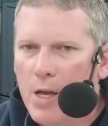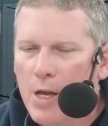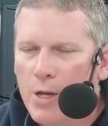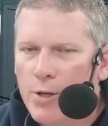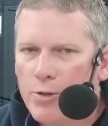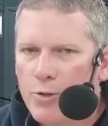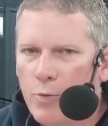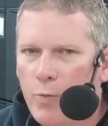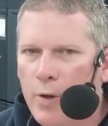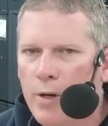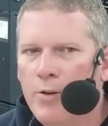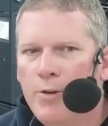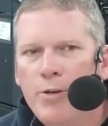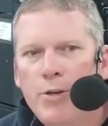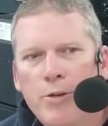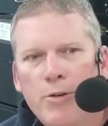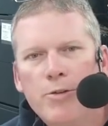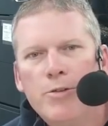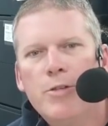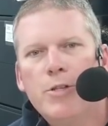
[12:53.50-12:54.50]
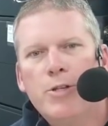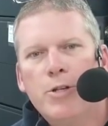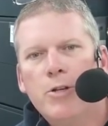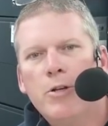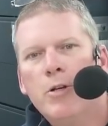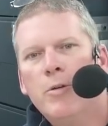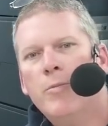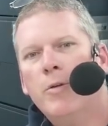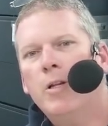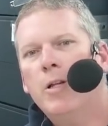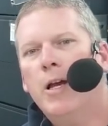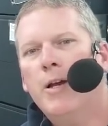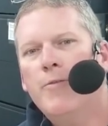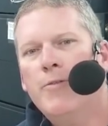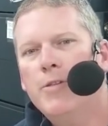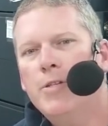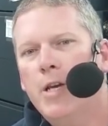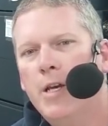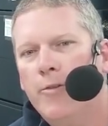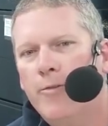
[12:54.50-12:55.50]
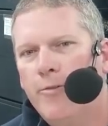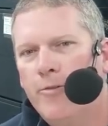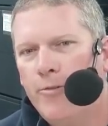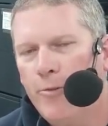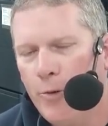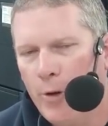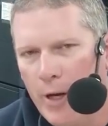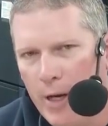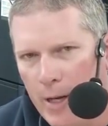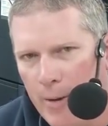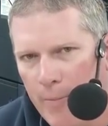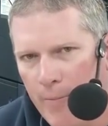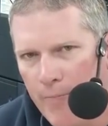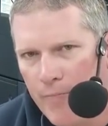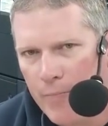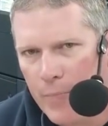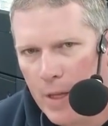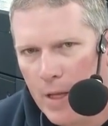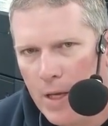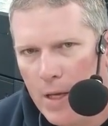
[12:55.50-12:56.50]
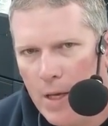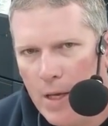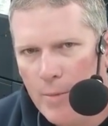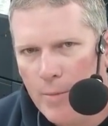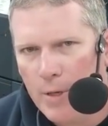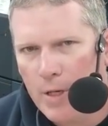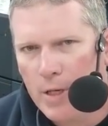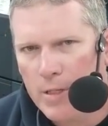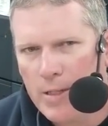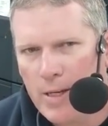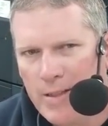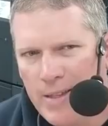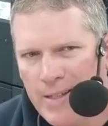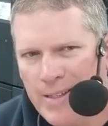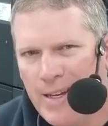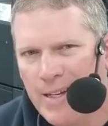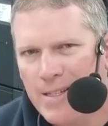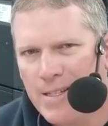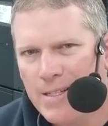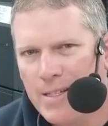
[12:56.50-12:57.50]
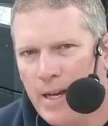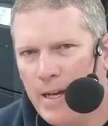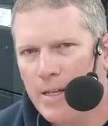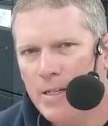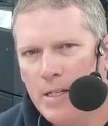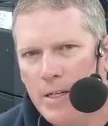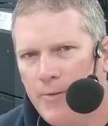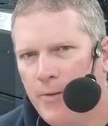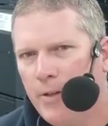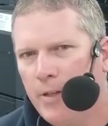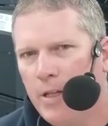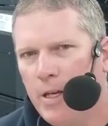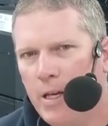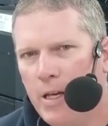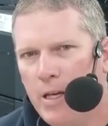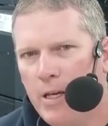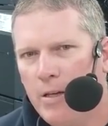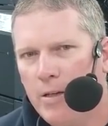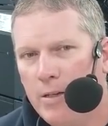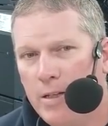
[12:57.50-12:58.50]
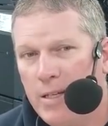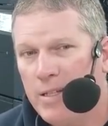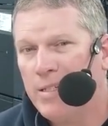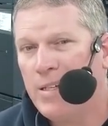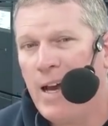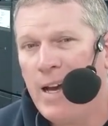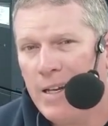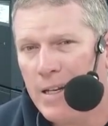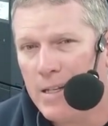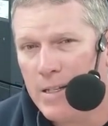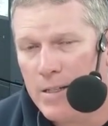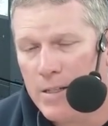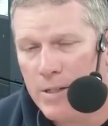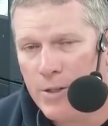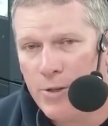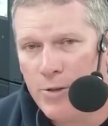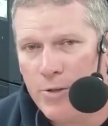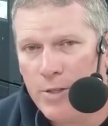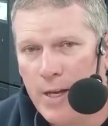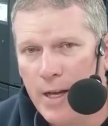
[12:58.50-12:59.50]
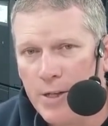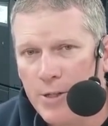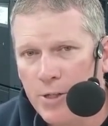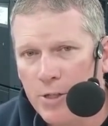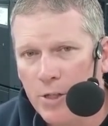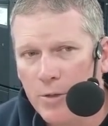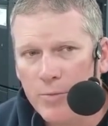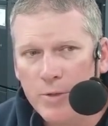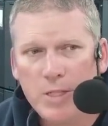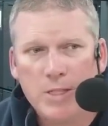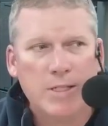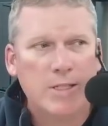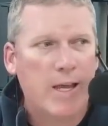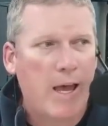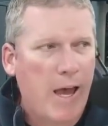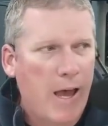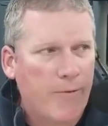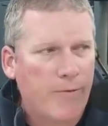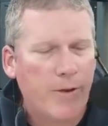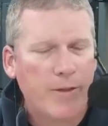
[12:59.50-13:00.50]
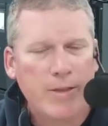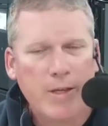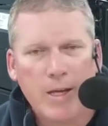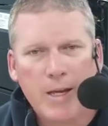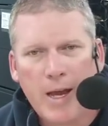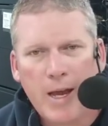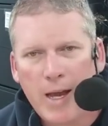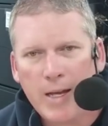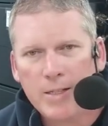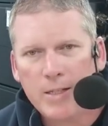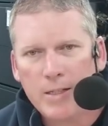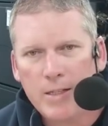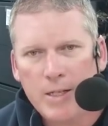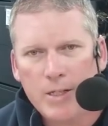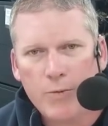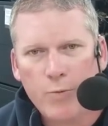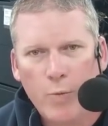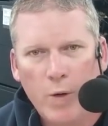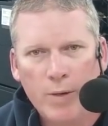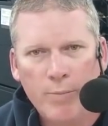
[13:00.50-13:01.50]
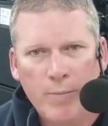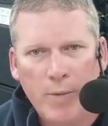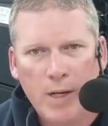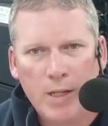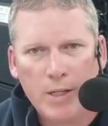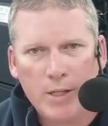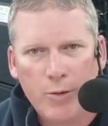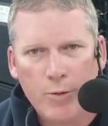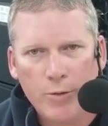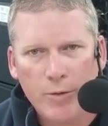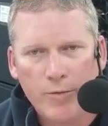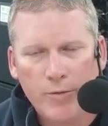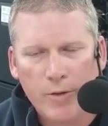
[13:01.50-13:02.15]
So we don't use the term glyphosate-free, because I think that's scientifically dishonest to use that term, since everything has at least one molecule of